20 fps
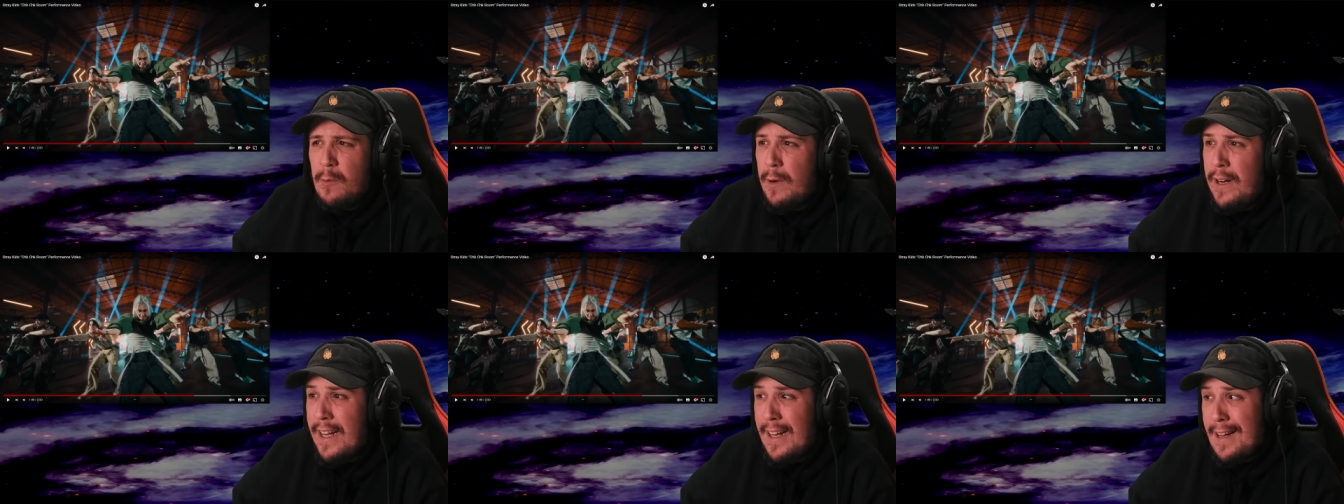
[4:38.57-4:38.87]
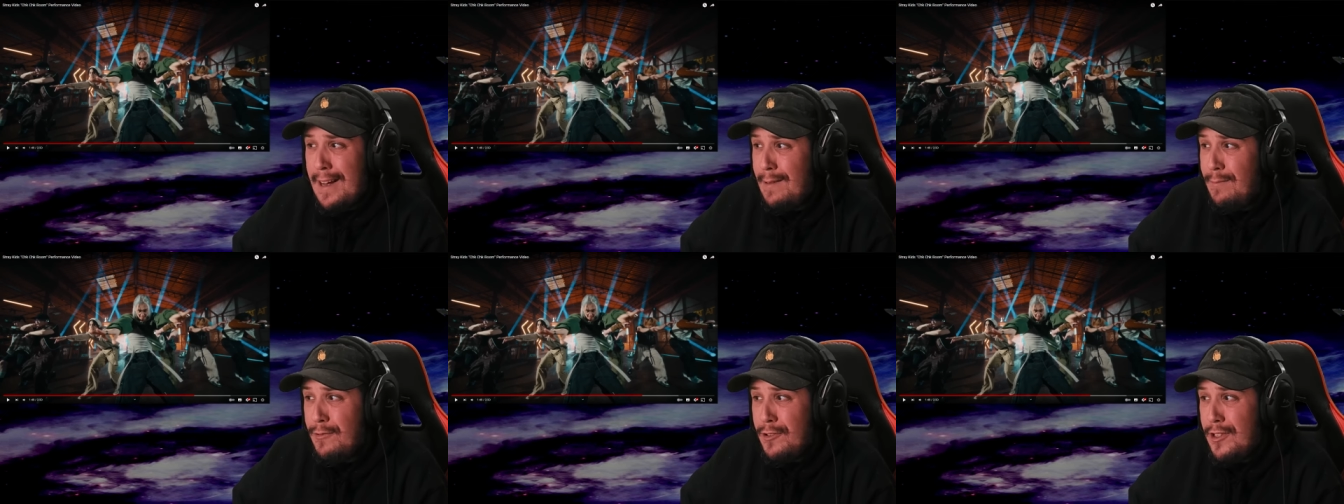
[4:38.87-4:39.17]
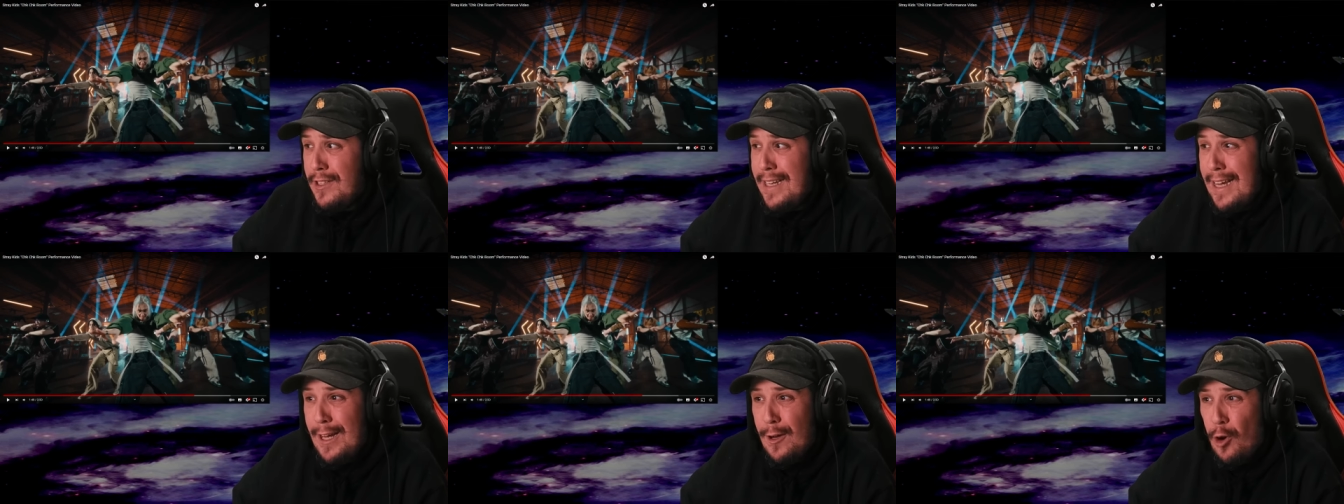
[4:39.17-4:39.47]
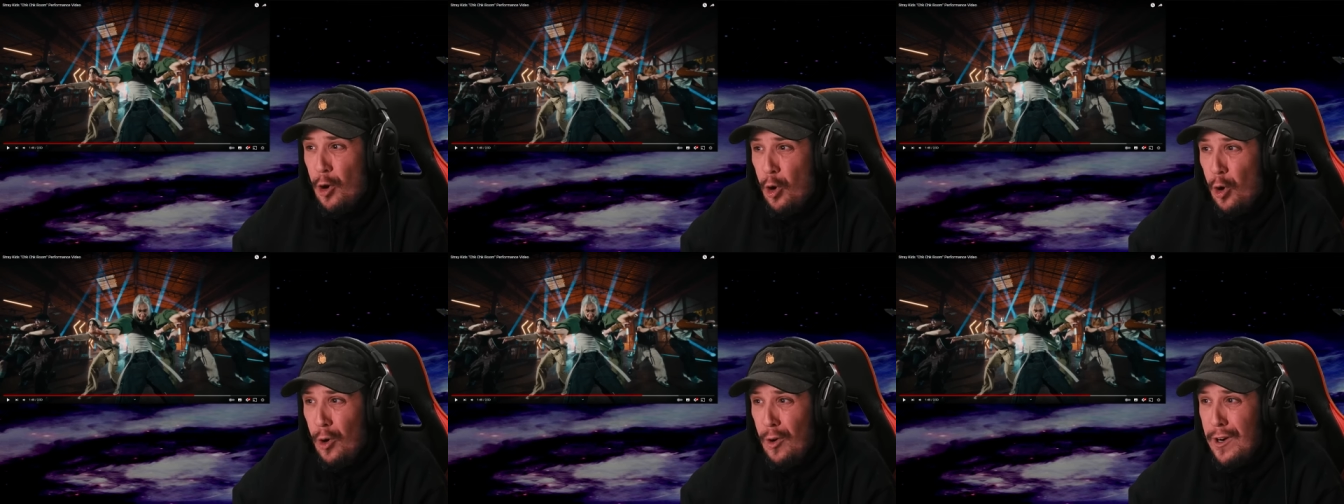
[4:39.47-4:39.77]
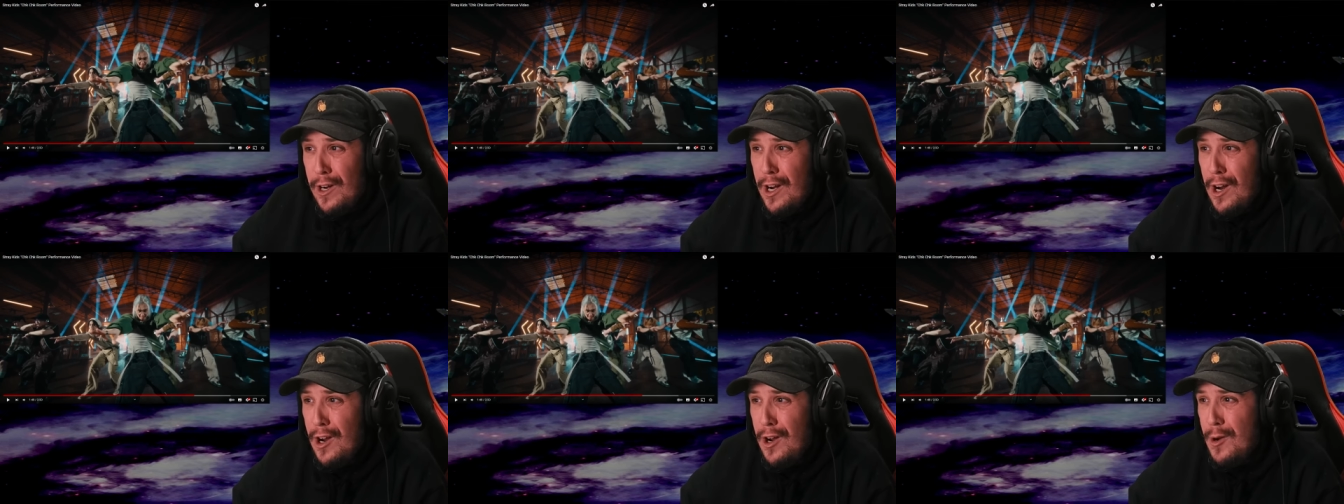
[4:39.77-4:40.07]
when it comes to their
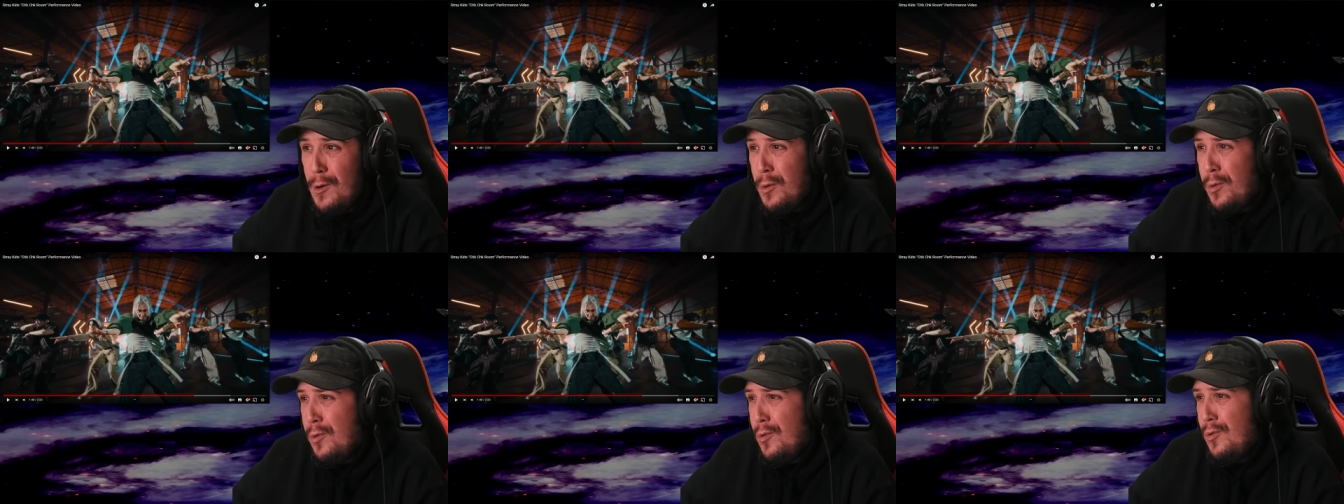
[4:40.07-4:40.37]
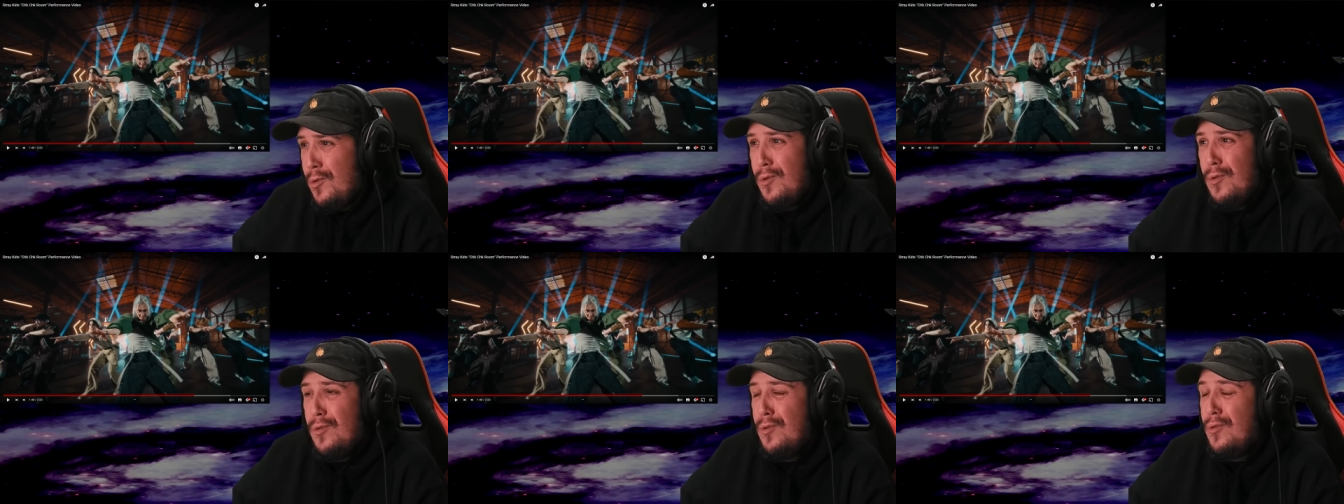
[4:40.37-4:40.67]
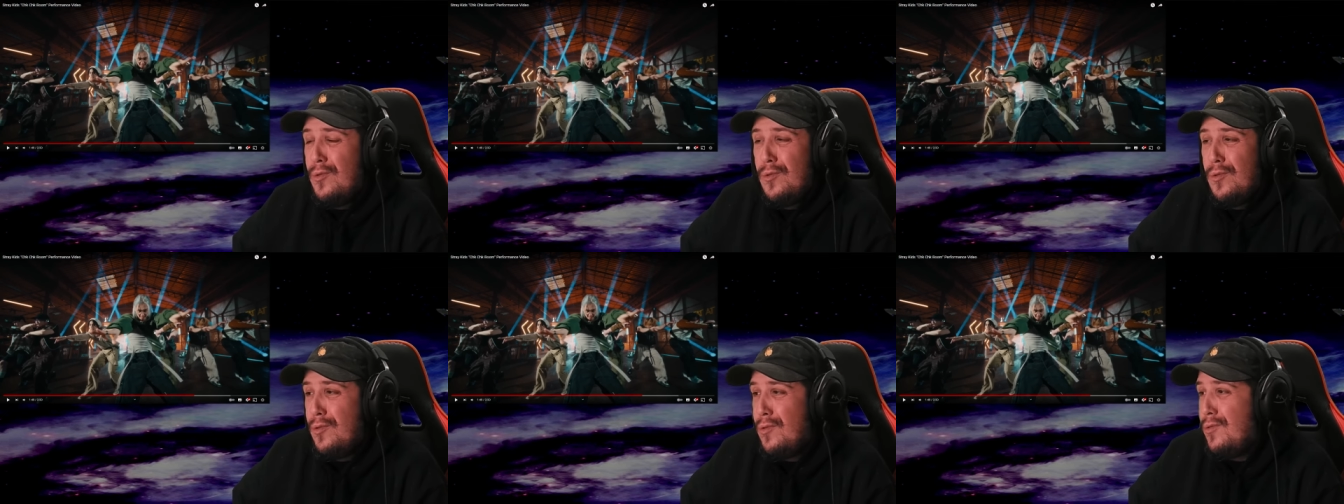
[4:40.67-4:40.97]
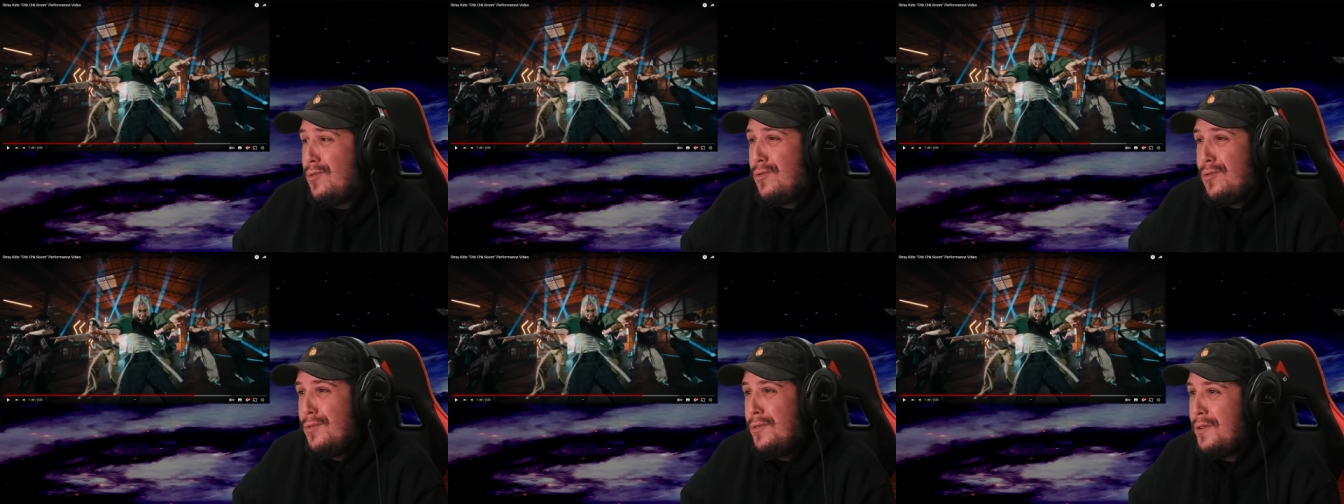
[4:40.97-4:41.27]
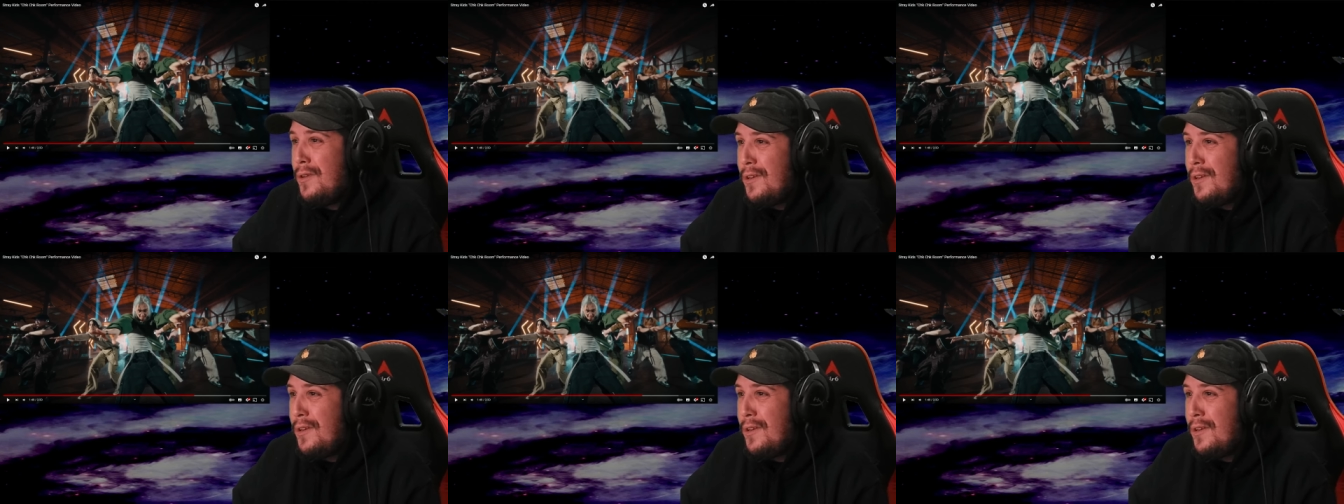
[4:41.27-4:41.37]
choreo, ooh,